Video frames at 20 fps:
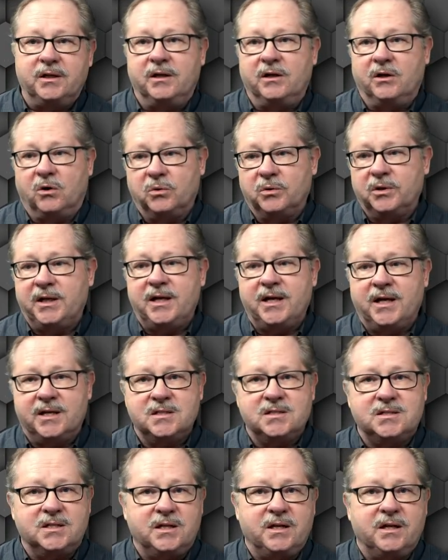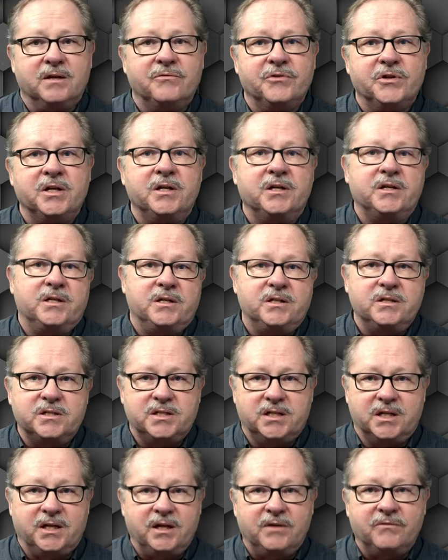It only has significant
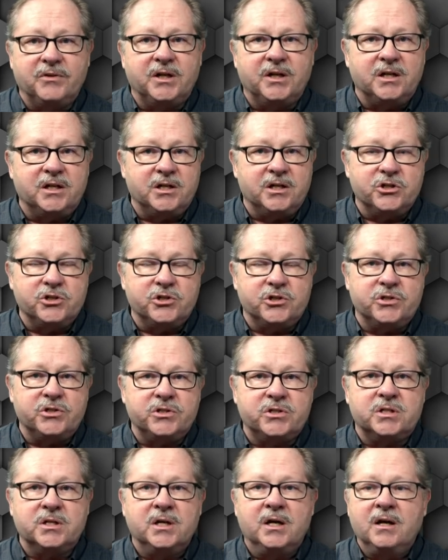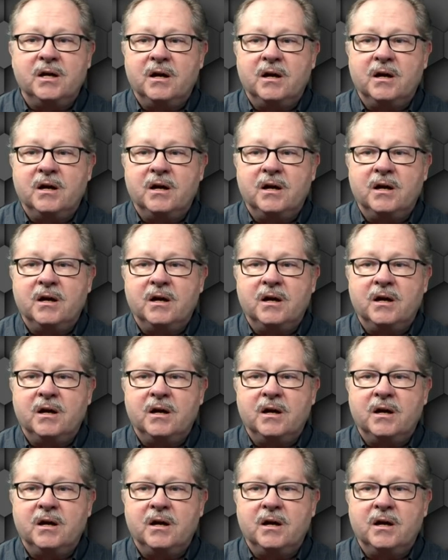significant digits